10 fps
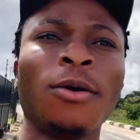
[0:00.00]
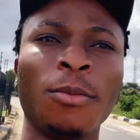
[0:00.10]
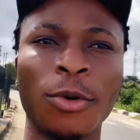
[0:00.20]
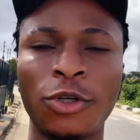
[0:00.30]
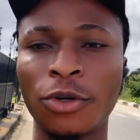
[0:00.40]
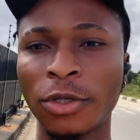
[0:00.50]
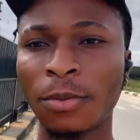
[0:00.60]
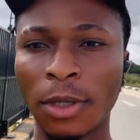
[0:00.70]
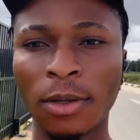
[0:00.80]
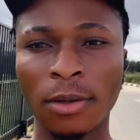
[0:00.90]
But trust
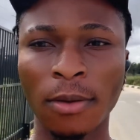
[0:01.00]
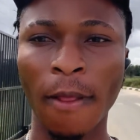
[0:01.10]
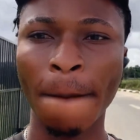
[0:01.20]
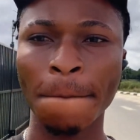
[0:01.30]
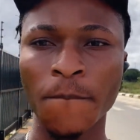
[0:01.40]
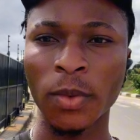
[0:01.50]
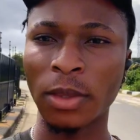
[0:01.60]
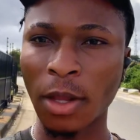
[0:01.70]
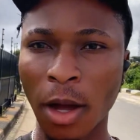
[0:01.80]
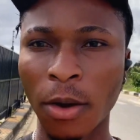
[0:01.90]
me,
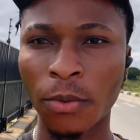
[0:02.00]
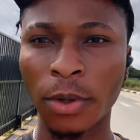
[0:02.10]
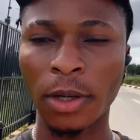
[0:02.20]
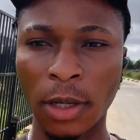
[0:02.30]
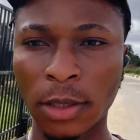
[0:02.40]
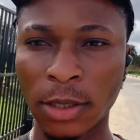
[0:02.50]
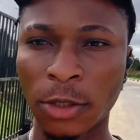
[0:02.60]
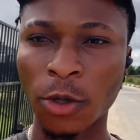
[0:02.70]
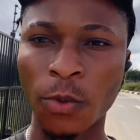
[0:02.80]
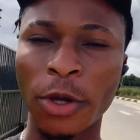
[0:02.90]
now it is
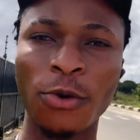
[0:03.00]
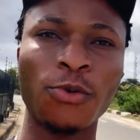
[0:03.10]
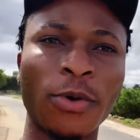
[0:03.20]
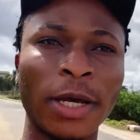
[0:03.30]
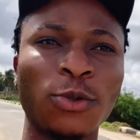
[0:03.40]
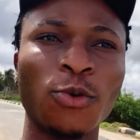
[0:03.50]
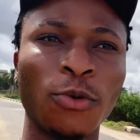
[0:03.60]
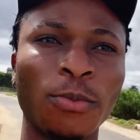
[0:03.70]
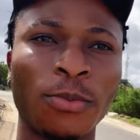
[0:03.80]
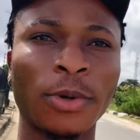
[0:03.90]
somewhere you can write
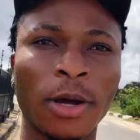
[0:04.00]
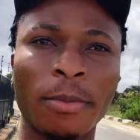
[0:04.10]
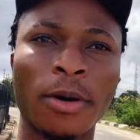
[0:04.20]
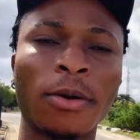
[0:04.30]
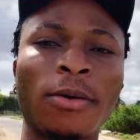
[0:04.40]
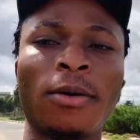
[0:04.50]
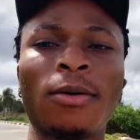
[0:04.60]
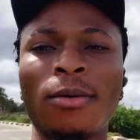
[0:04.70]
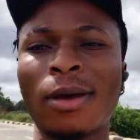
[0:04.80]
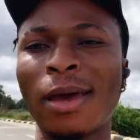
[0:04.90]
home about.
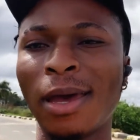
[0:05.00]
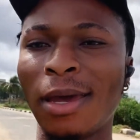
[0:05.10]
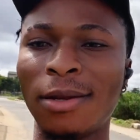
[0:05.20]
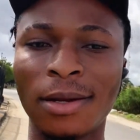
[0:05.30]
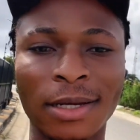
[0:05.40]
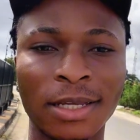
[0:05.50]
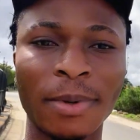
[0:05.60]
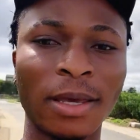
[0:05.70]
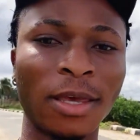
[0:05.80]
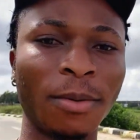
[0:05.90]
And the last time I
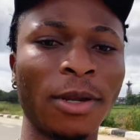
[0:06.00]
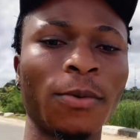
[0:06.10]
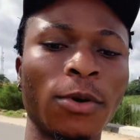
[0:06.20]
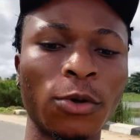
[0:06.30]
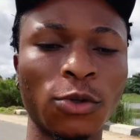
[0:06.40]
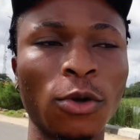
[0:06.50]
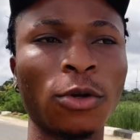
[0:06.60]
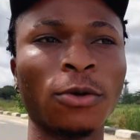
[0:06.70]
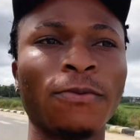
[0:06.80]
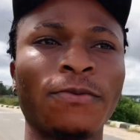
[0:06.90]
came here, there were also a lot
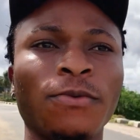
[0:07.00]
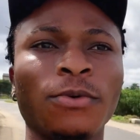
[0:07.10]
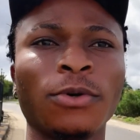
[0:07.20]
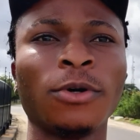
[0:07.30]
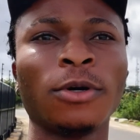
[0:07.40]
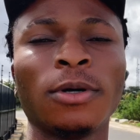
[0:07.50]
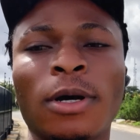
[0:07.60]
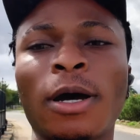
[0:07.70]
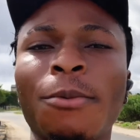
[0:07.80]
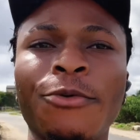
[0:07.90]
of
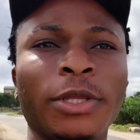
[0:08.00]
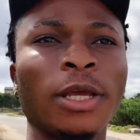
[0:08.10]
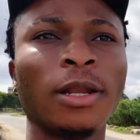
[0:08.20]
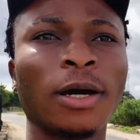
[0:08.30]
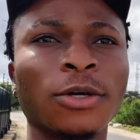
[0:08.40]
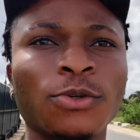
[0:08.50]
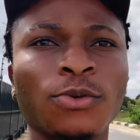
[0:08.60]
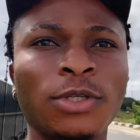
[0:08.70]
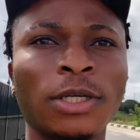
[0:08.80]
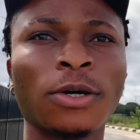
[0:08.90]
retailers who
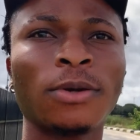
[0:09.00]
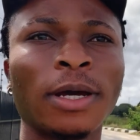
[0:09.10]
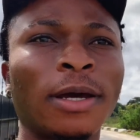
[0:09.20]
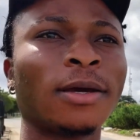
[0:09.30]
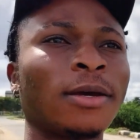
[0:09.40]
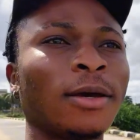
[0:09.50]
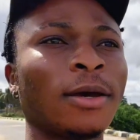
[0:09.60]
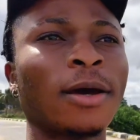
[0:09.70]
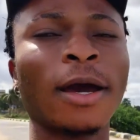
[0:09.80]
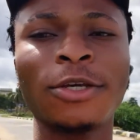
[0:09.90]
sell
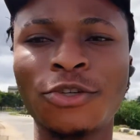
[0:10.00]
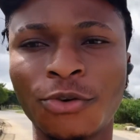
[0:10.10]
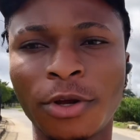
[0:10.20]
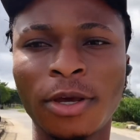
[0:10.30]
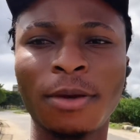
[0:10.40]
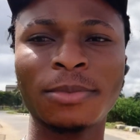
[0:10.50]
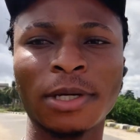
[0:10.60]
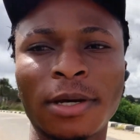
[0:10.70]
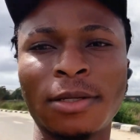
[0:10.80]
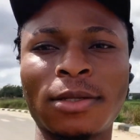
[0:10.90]
like ice creams
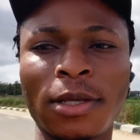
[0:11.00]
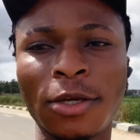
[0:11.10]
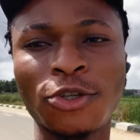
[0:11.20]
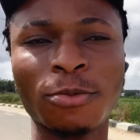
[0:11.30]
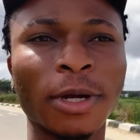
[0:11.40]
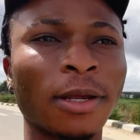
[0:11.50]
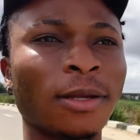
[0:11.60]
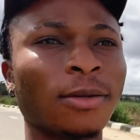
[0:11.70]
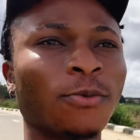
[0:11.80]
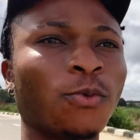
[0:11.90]
and things you
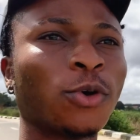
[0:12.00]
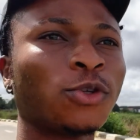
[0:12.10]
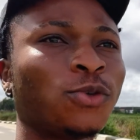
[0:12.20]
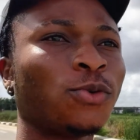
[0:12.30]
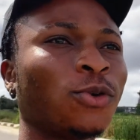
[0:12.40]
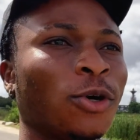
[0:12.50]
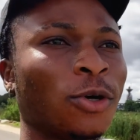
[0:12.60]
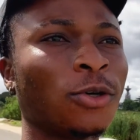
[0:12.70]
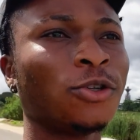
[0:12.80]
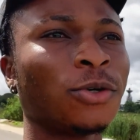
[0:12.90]
might want
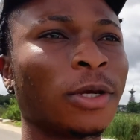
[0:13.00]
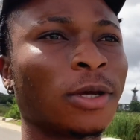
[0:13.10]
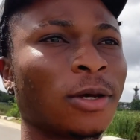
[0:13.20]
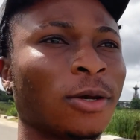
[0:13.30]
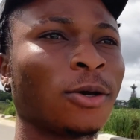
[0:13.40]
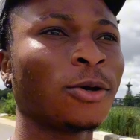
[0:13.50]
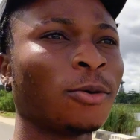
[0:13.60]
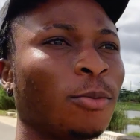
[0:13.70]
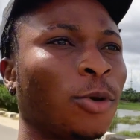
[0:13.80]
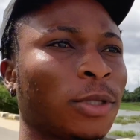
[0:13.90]
to drink.
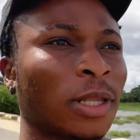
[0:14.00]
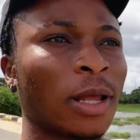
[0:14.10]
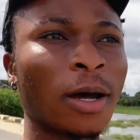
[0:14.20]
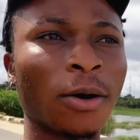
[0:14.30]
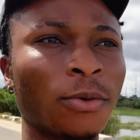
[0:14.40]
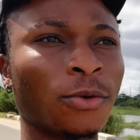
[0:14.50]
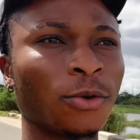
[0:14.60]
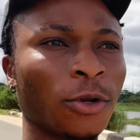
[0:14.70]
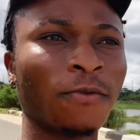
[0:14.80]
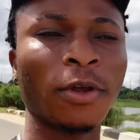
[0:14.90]
But now,
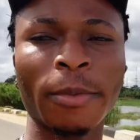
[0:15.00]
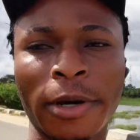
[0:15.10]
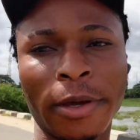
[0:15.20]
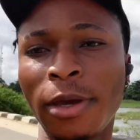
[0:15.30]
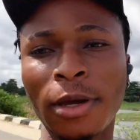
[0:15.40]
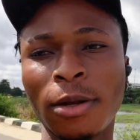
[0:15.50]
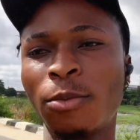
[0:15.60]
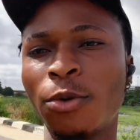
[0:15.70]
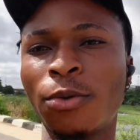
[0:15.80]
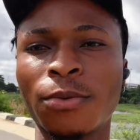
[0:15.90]
none of them are here anymore.